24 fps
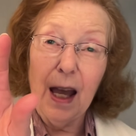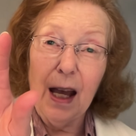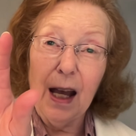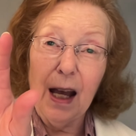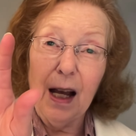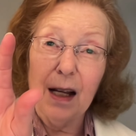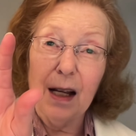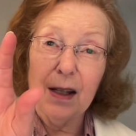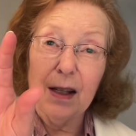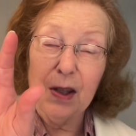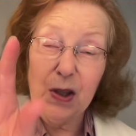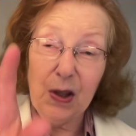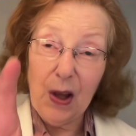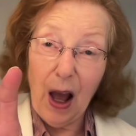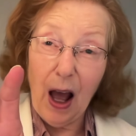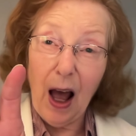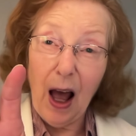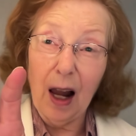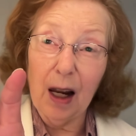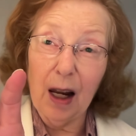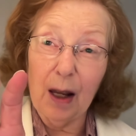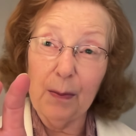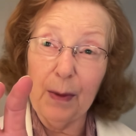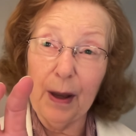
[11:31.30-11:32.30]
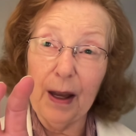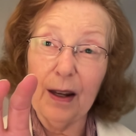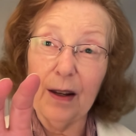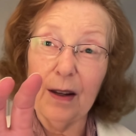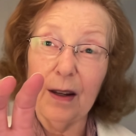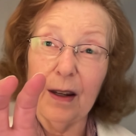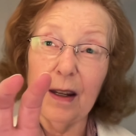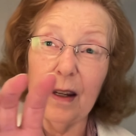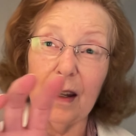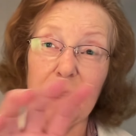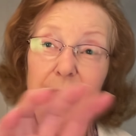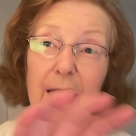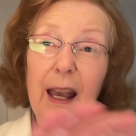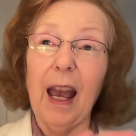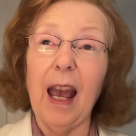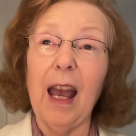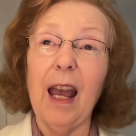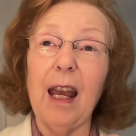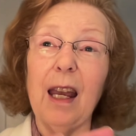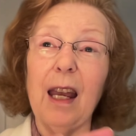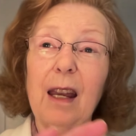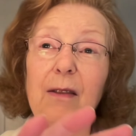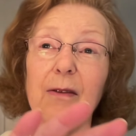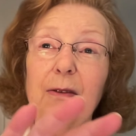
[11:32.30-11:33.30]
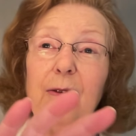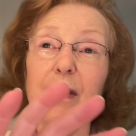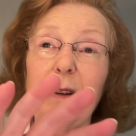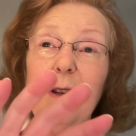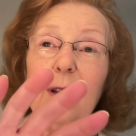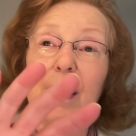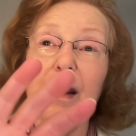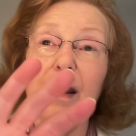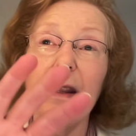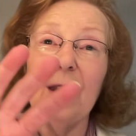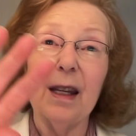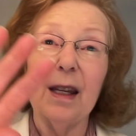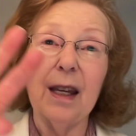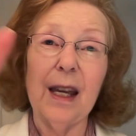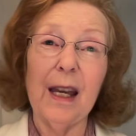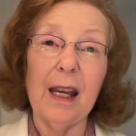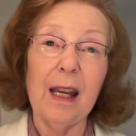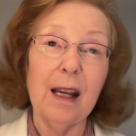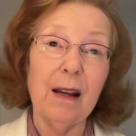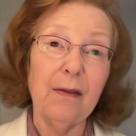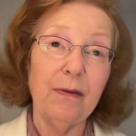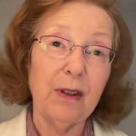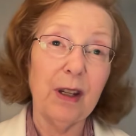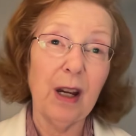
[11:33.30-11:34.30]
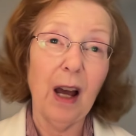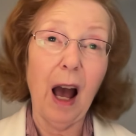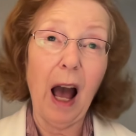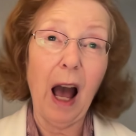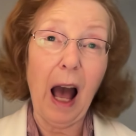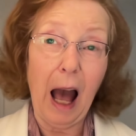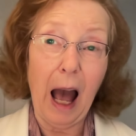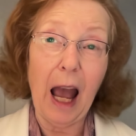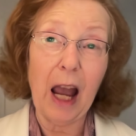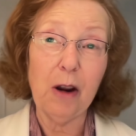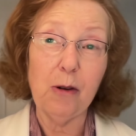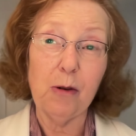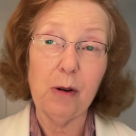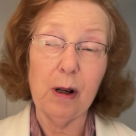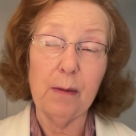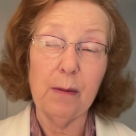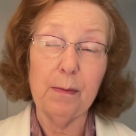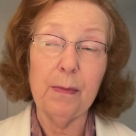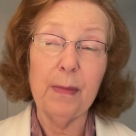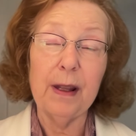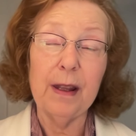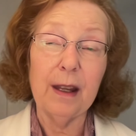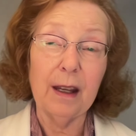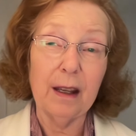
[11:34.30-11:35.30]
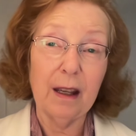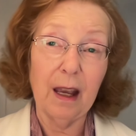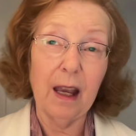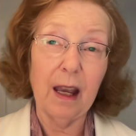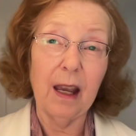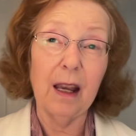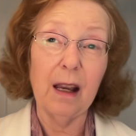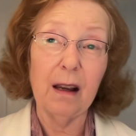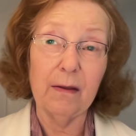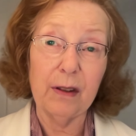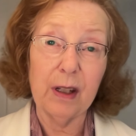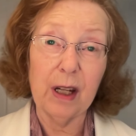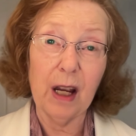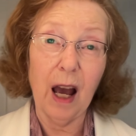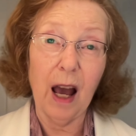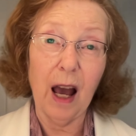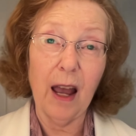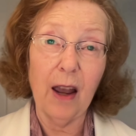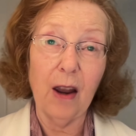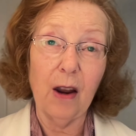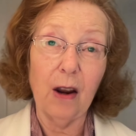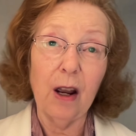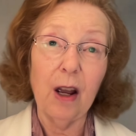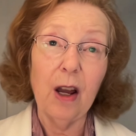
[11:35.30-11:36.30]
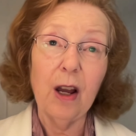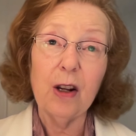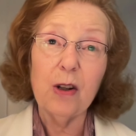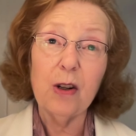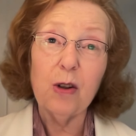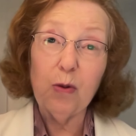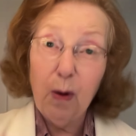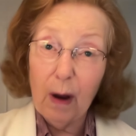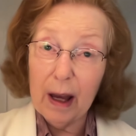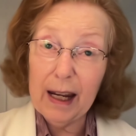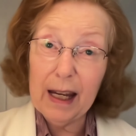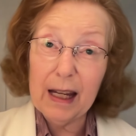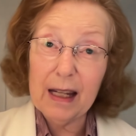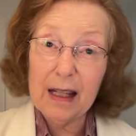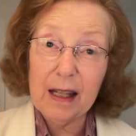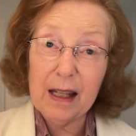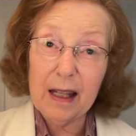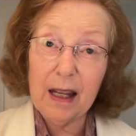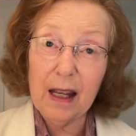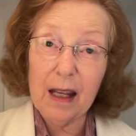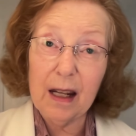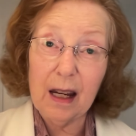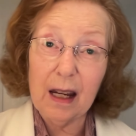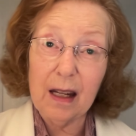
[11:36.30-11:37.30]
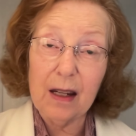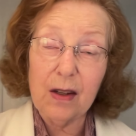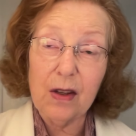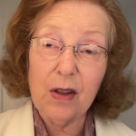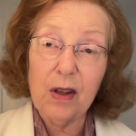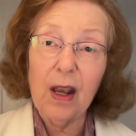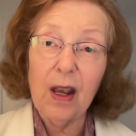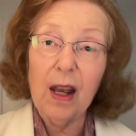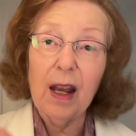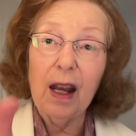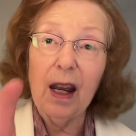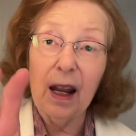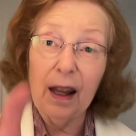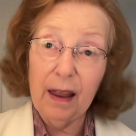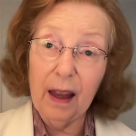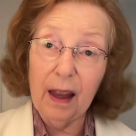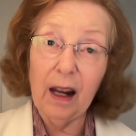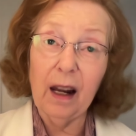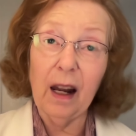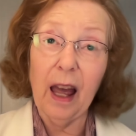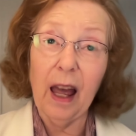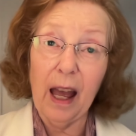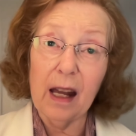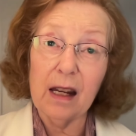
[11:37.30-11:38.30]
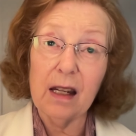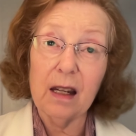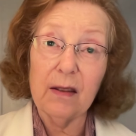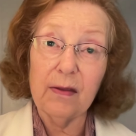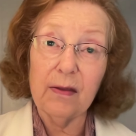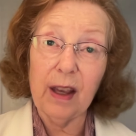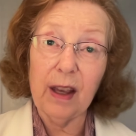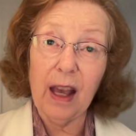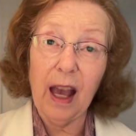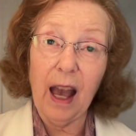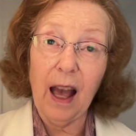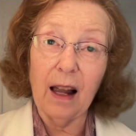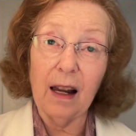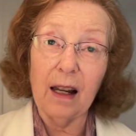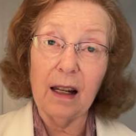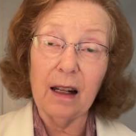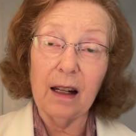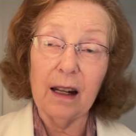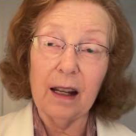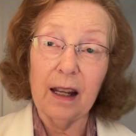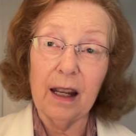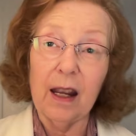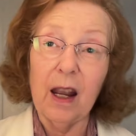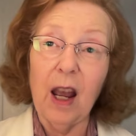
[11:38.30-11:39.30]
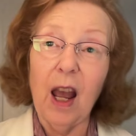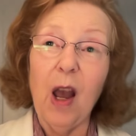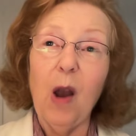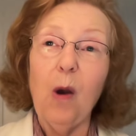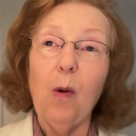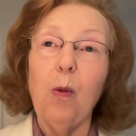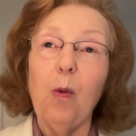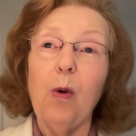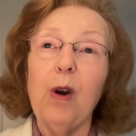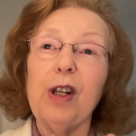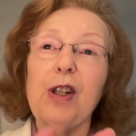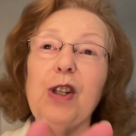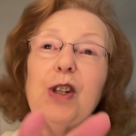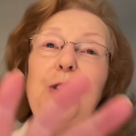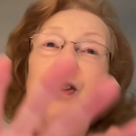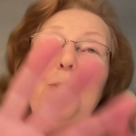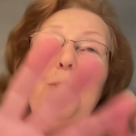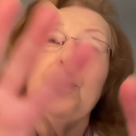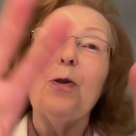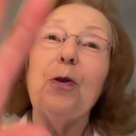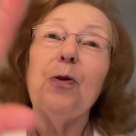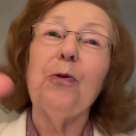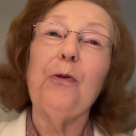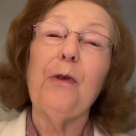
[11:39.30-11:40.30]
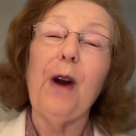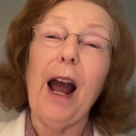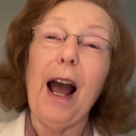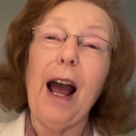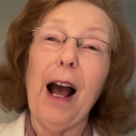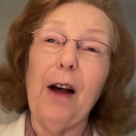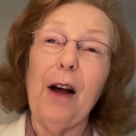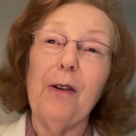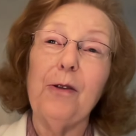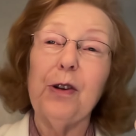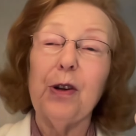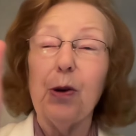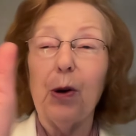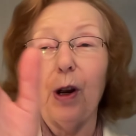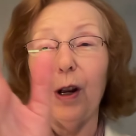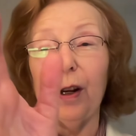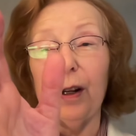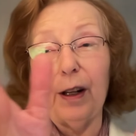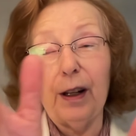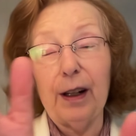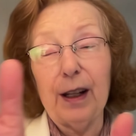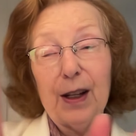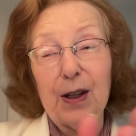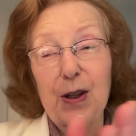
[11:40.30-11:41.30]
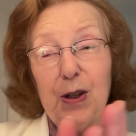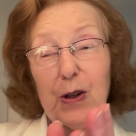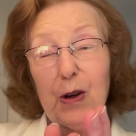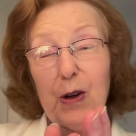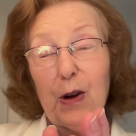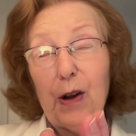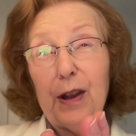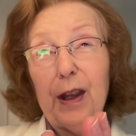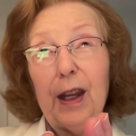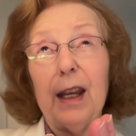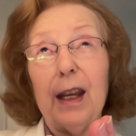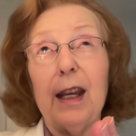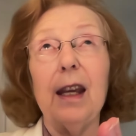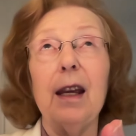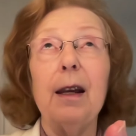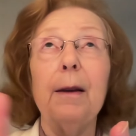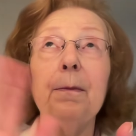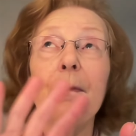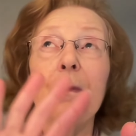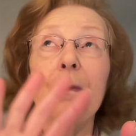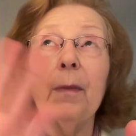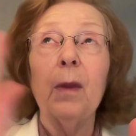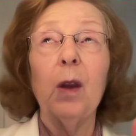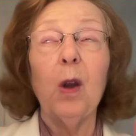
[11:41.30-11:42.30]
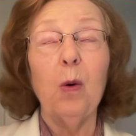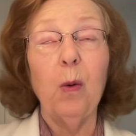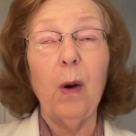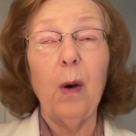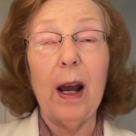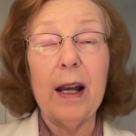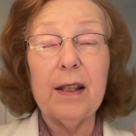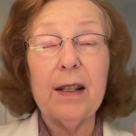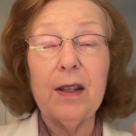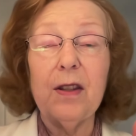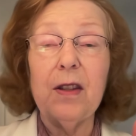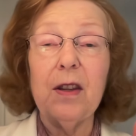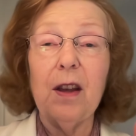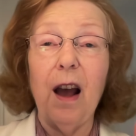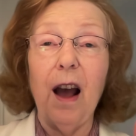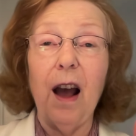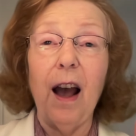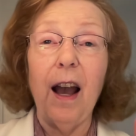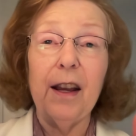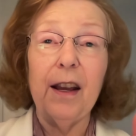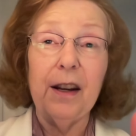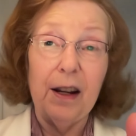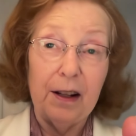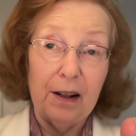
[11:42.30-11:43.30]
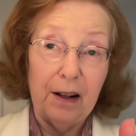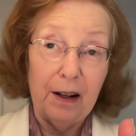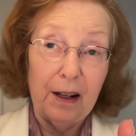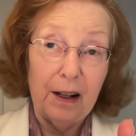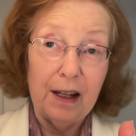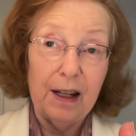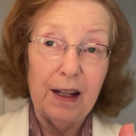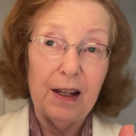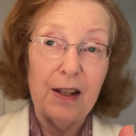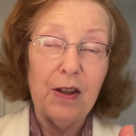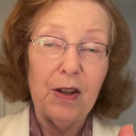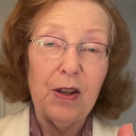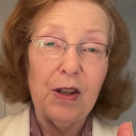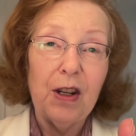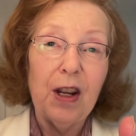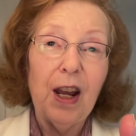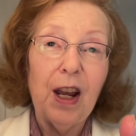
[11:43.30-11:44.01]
Solomon gave the king of Hiram, the king of Tyre, 20 cities in the land of Galilee, which surround, or at least on the west side at least,